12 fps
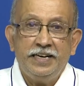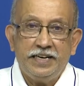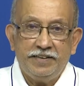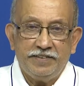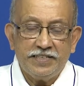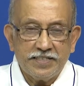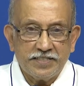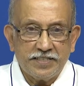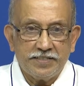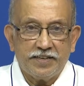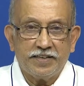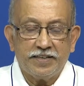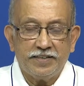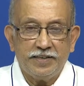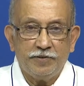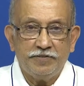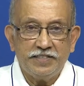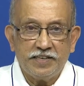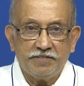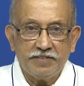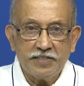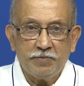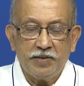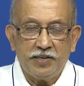devices are you know which are
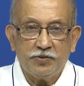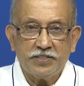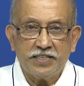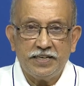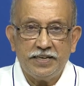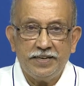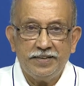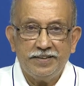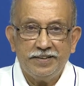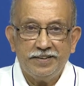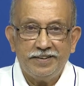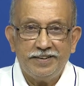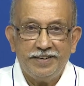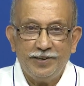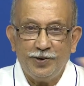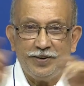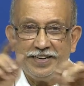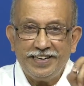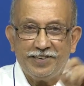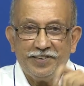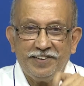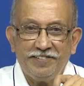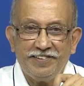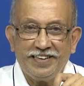visible outside do not need to
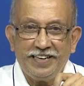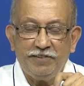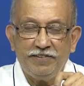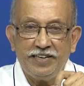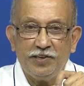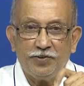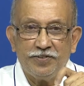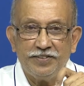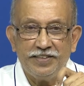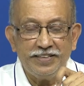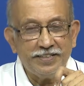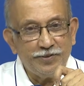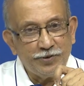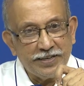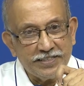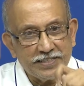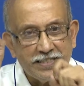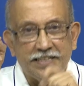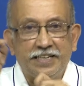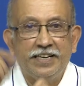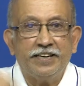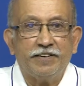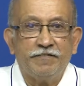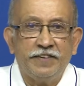have a red window. It, you can see the
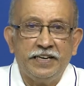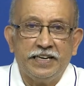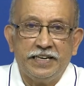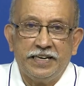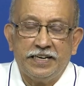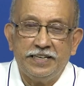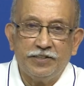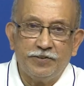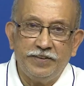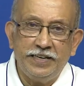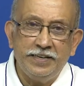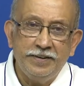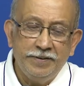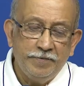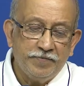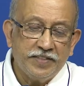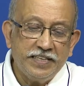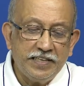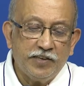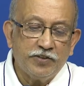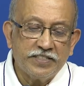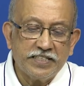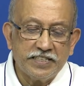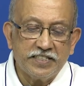color of it directly through a thinned
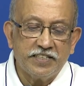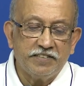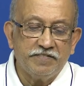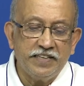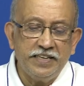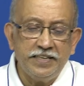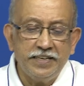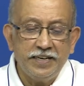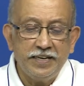out section of the